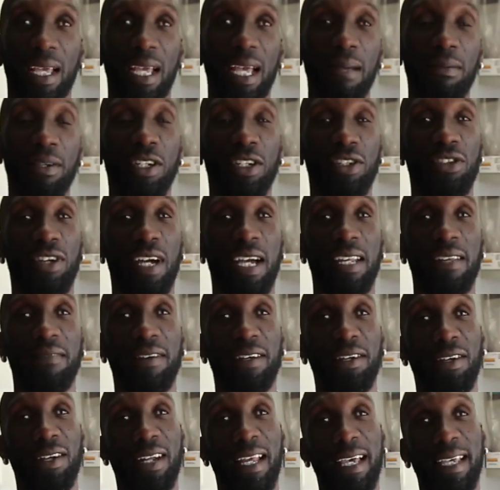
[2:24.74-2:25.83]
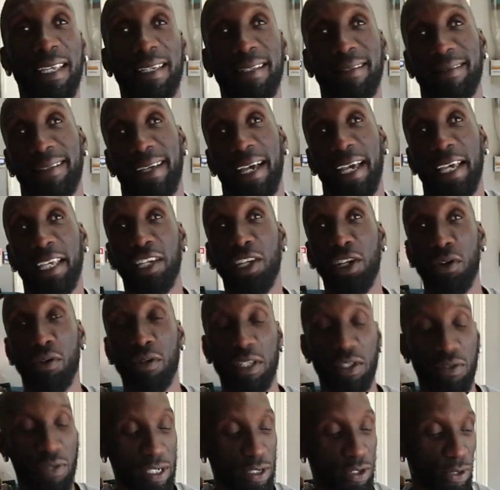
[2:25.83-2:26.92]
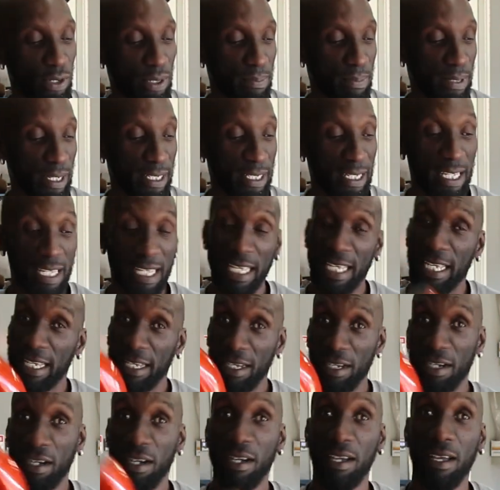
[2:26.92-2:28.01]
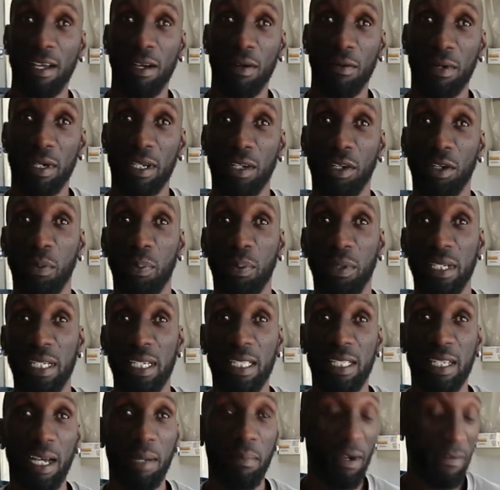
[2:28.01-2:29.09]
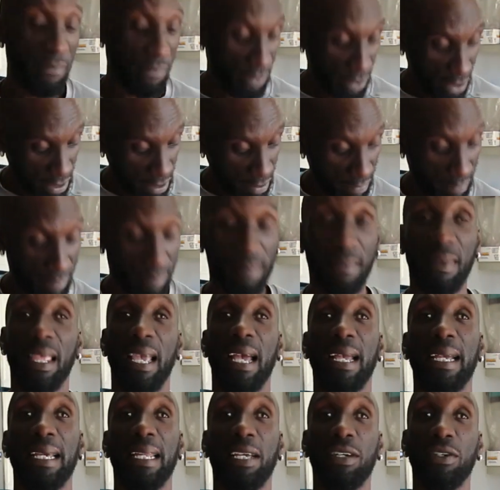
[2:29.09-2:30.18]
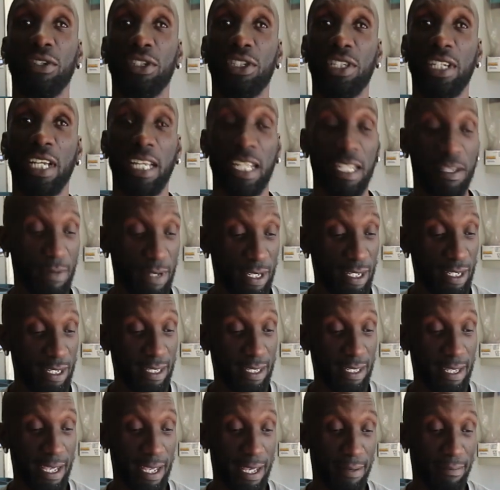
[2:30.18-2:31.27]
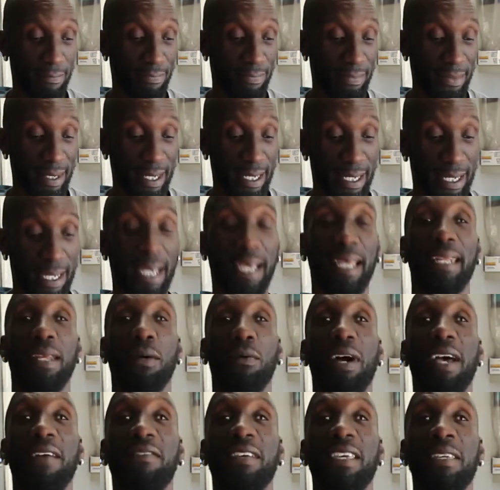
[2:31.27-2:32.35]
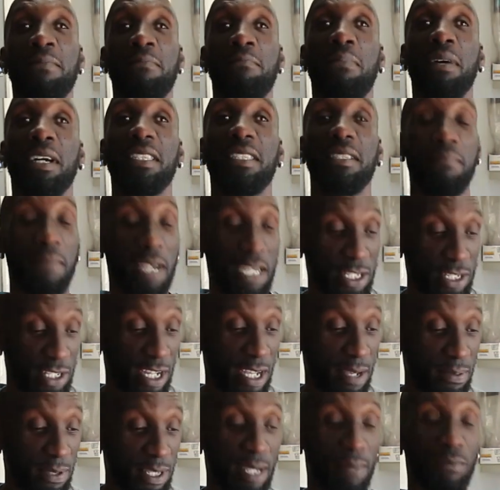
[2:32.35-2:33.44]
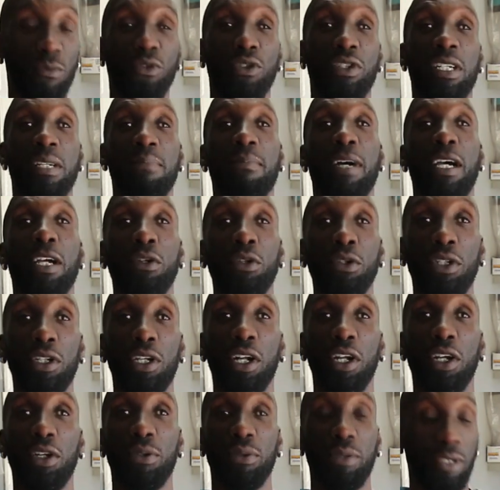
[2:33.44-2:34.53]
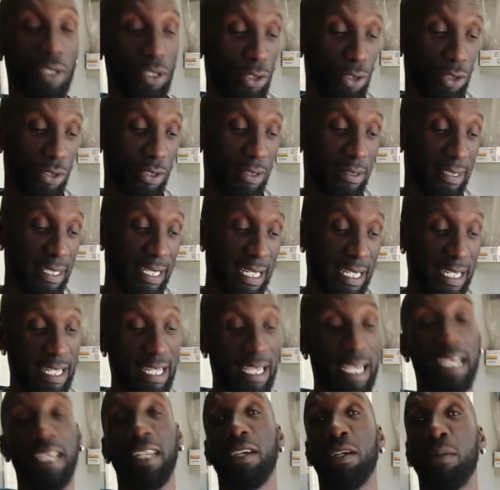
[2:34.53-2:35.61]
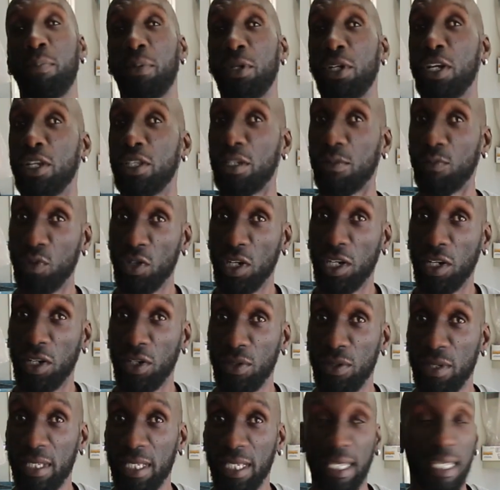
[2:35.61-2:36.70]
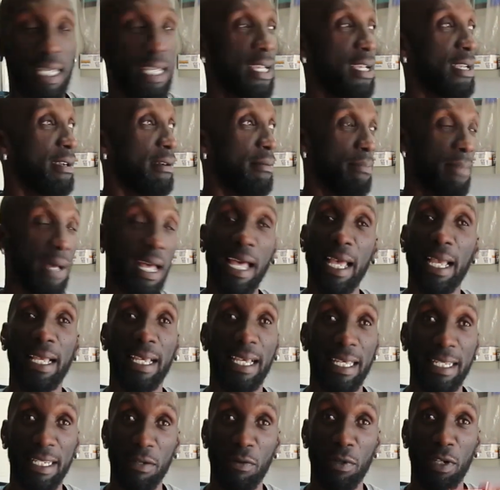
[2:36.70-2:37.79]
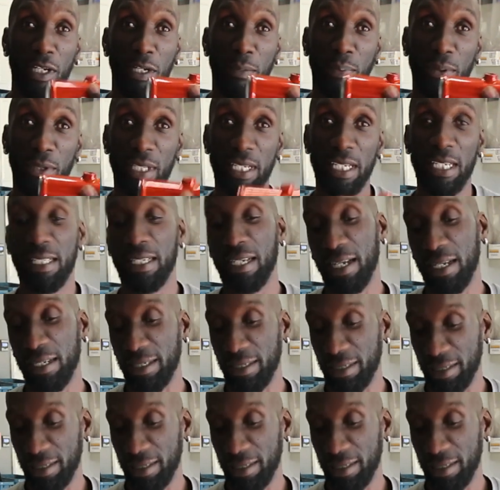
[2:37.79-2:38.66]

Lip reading: I'm gonna try it. If I don't like it, I can always redo it. But we're gonna go put these on. But first, I gotta go change because the wife keeps busting my chops saying I'm ruining my good clothes. So I gotta go put on some more clothes, come back, and then we're gonna put these on.